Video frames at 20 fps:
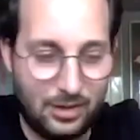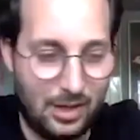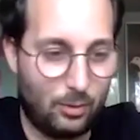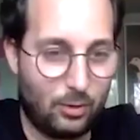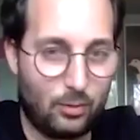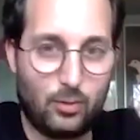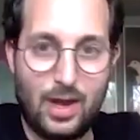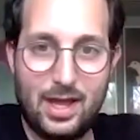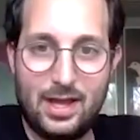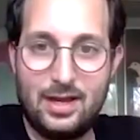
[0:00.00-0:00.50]
were
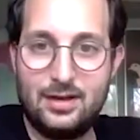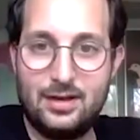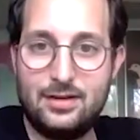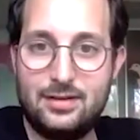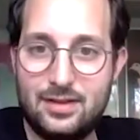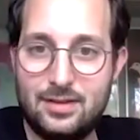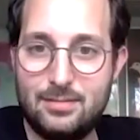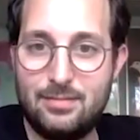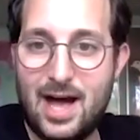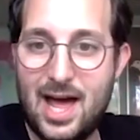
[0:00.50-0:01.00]
weighted to
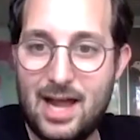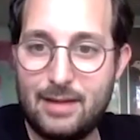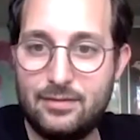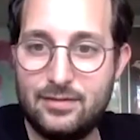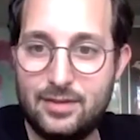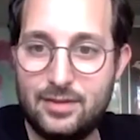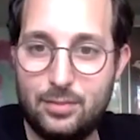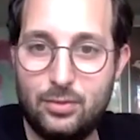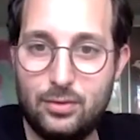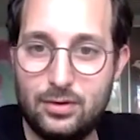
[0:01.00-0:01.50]
the bottom of
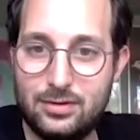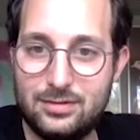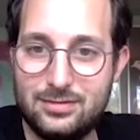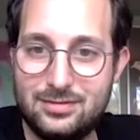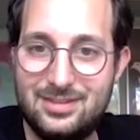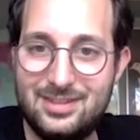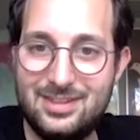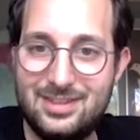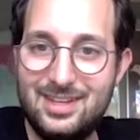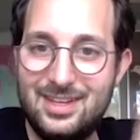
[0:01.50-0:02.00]
the pool.
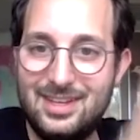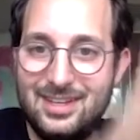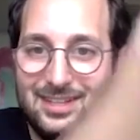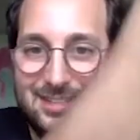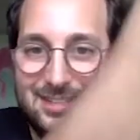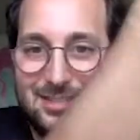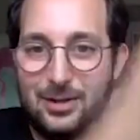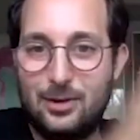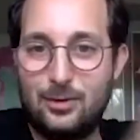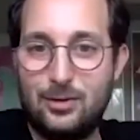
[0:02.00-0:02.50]

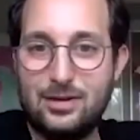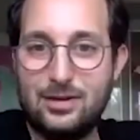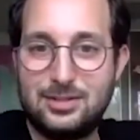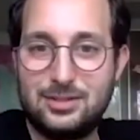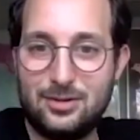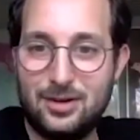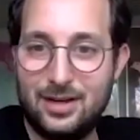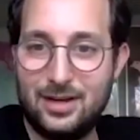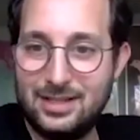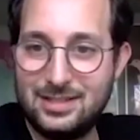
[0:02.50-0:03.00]
So they were on
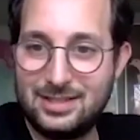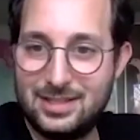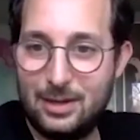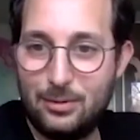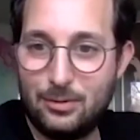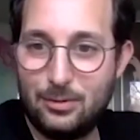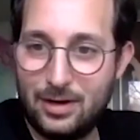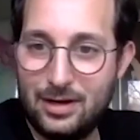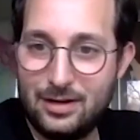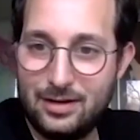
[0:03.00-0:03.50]
strings that
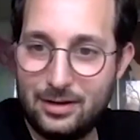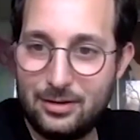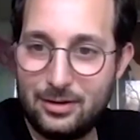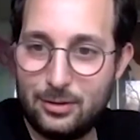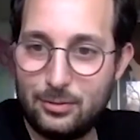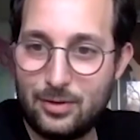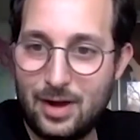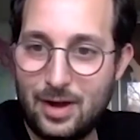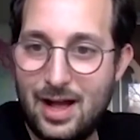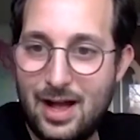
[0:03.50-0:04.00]
were on like
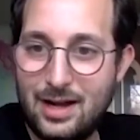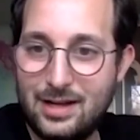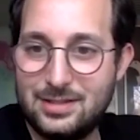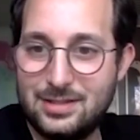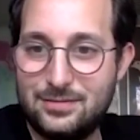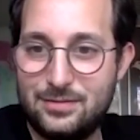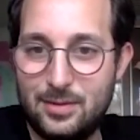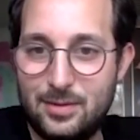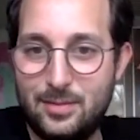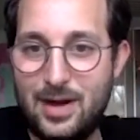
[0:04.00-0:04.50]
little rocks
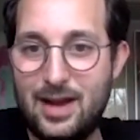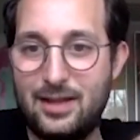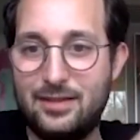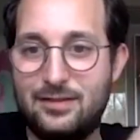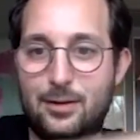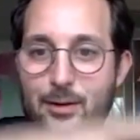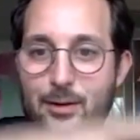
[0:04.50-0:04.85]
from the bottom, so they